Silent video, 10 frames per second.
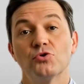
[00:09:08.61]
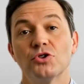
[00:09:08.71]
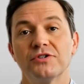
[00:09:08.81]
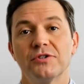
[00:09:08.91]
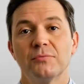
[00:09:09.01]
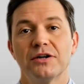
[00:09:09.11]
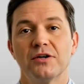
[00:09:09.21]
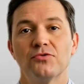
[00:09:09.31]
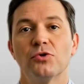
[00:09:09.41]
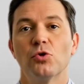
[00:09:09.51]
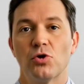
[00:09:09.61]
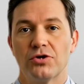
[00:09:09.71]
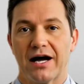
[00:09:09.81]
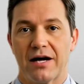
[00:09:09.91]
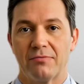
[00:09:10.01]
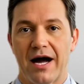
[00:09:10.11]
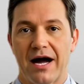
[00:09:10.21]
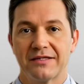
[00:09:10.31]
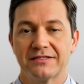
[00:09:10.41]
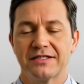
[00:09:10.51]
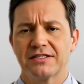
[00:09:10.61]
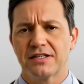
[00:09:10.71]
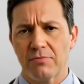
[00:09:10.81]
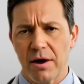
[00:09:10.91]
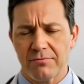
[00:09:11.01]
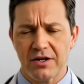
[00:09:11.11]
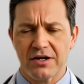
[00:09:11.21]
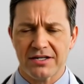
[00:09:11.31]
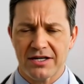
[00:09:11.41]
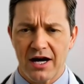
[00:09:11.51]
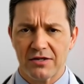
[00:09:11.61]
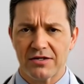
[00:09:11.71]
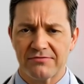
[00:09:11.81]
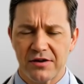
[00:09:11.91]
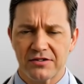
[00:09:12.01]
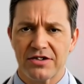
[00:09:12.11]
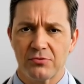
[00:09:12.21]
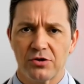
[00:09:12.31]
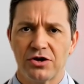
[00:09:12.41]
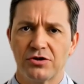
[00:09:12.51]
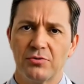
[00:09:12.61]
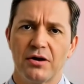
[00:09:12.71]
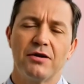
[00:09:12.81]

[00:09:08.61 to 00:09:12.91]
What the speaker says: If balance is a concern, use a sturdy chair or wall for support.